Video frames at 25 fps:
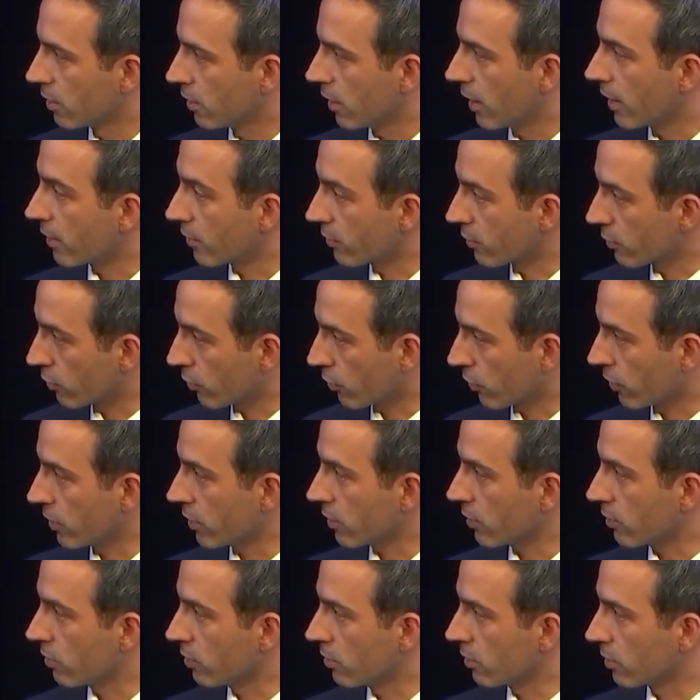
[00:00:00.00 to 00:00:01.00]
and it's
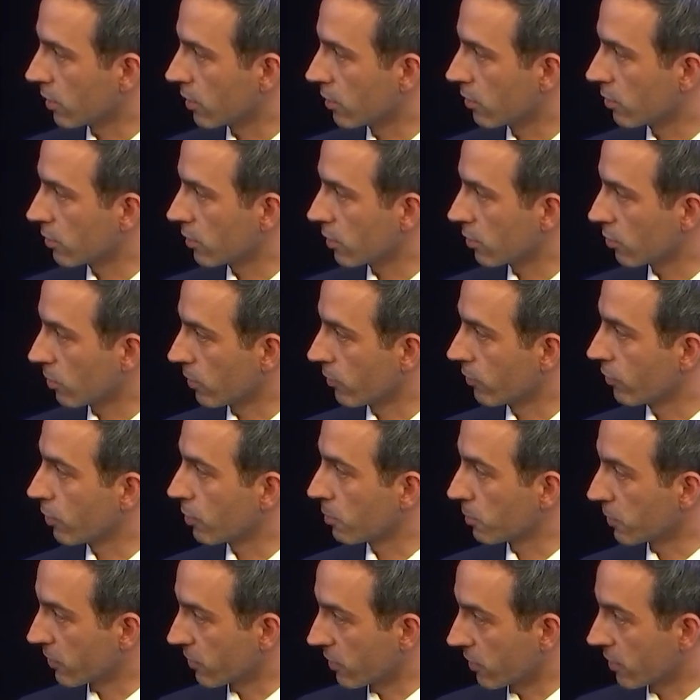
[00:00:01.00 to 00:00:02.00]
critical in order to
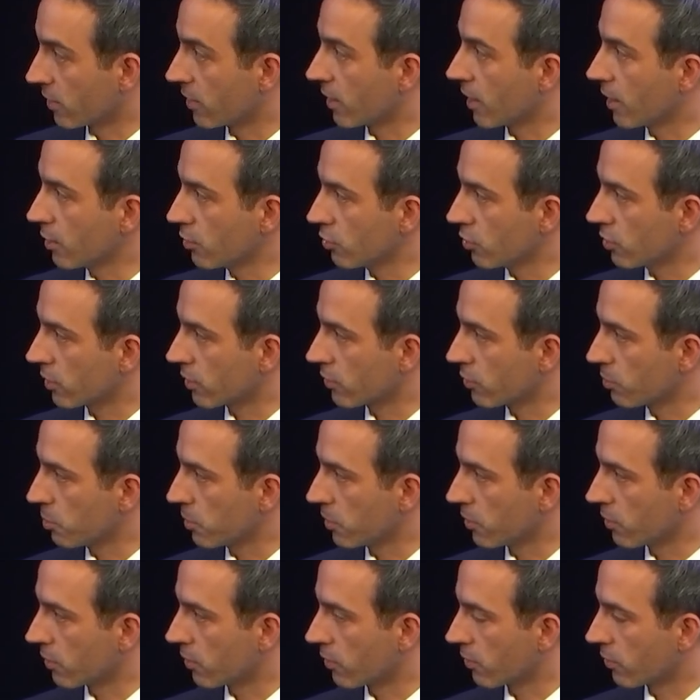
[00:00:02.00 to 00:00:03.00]
inform these intelligent
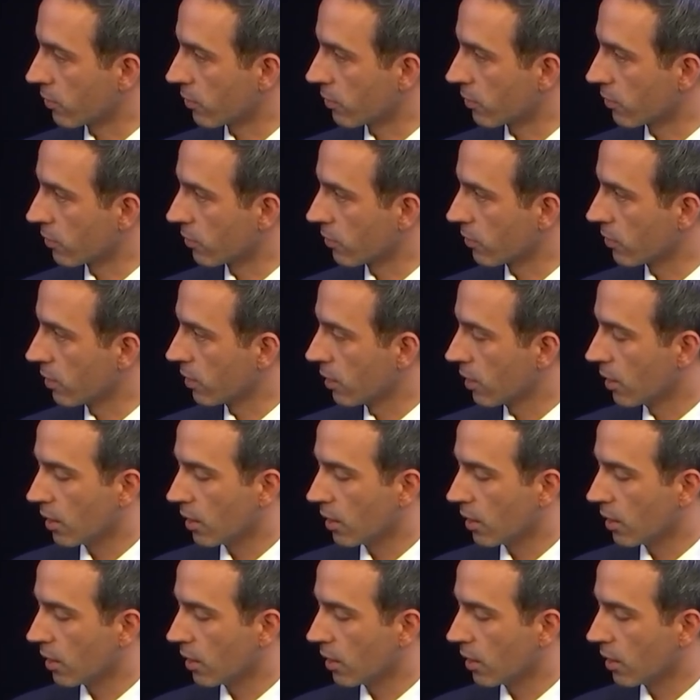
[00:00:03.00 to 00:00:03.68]
experiences.